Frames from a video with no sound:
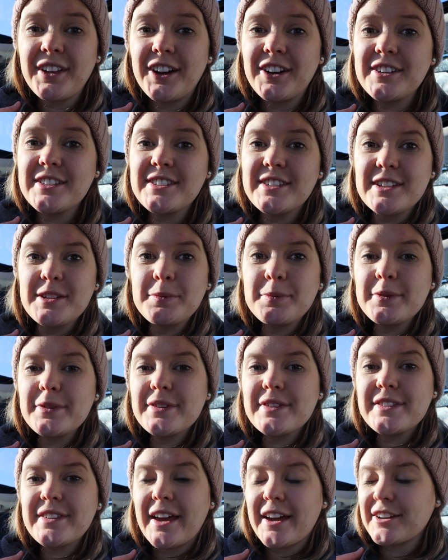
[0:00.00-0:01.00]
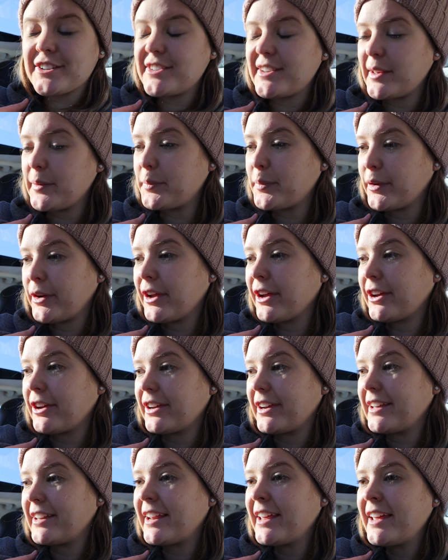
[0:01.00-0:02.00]
our sleep was actually pretty
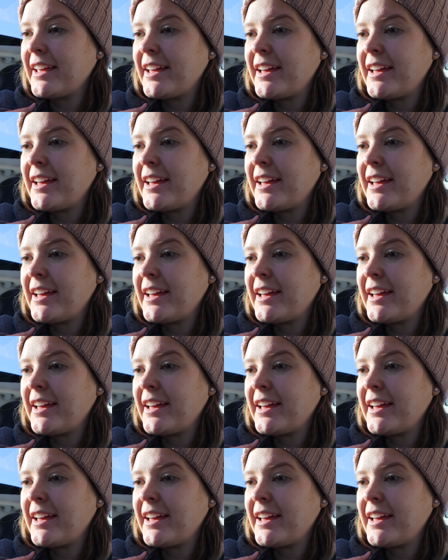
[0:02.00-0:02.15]
good.